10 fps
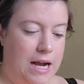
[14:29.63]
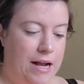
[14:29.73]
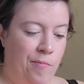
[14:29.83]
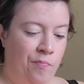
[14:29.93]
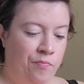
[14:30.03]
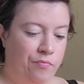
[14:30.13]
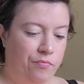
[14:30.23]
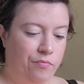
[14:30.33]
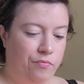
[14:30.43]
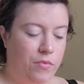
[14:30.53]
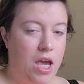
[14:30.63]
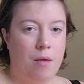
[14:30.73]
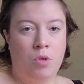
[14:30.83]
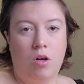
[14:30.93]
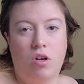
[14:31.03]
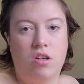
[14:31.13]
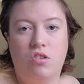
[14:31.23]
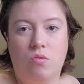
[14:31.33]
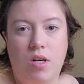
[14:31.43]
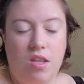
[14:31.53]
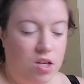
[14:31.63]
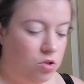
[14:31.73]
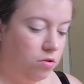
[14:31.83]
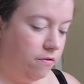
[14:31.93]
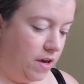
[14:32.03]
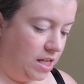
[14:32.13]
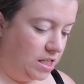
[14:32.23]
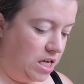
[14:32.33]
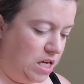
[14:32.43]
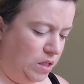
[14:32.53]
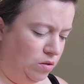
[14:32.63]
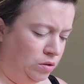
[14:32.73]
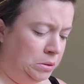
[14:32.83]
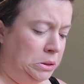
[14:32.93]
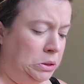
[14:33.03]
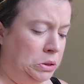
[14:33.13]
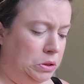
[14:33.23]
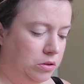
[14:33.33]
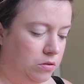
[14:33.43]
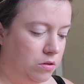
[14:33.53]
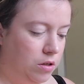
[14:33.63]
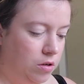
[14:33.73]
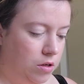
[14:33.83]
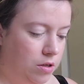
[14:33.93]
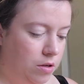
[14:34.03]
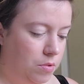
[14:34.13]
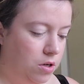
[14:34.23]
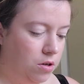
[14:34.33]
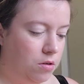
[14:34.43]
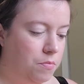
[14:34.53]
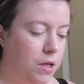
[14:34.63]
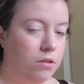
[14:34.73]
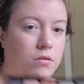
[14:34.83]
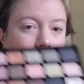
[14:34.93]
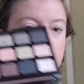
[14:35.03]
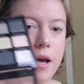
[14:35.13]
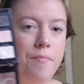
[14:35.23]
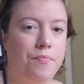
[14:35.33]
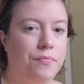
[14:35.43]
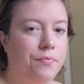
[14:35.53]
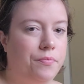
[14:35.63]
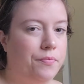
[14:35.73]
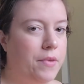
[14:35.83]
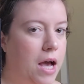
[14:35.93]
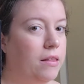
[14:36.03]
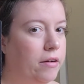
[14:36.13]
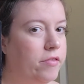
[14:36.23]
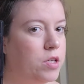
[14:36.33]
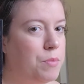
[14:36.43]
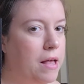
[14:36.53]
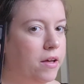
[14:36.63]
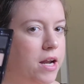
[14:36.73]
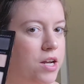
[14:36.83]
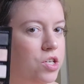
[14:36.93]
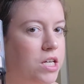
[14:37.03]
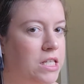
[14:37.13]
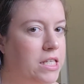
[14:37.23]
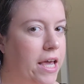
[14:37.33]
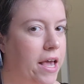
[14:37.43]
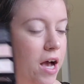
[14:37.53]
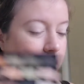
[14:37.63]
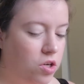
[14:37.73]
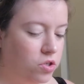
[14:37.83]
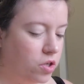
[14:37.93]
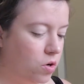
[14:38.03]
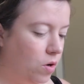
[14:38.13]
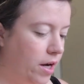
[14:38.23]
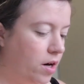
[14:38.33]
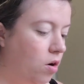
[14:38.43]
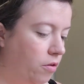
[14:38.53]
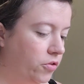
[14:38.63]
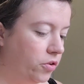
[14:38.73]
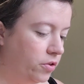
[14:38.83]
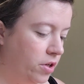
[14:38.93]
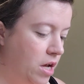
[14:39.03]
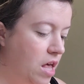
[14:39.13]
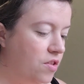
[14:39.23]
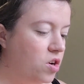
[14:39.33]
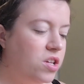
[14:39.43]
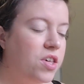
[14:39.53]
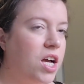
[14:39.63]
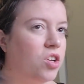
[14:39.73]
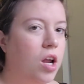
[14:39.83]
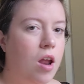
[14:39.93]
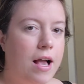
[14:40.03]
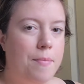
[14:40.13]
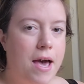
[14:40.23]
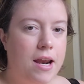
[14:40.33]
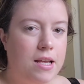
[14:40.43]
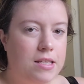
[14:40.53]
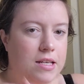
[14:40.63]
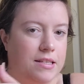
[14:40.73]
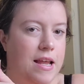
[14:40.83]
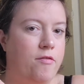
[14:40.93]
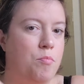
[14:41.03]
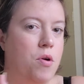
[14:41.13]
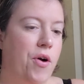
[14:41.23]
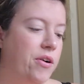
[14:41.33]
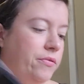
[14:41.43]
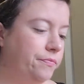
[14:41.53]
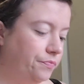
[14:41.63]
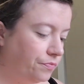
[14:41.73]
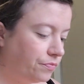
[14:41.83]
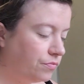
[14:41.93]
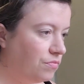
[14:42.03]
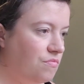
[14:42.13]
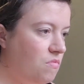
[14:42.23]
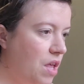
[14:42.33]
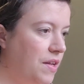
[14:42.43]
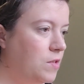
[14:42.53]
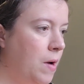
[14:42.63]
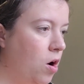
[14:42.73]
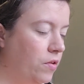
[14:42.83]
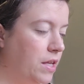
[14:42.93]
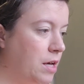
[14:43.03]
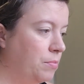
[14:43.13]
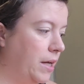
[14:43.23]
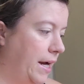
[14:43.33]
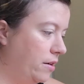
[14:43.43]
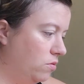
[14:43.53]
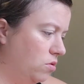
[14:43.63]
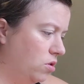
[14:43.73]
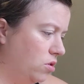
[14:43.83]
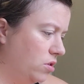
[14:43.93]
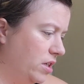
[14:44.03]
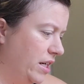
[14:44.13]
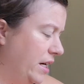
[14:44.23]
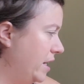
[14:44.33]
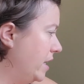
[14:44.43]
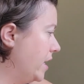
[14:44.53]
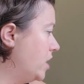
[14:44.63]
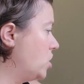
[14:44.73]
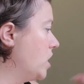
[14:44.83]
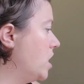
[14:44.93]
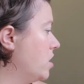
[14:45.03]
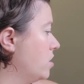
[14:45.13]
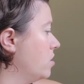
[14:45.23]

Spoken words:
I'm not going to do anything too fancy. Oh, there we go. But, yeah, I love this palette. As you can see, I use it quite often. The only thing I don't like about it is it doesn't have a mirror. That's my only complaint. Oh, itchy.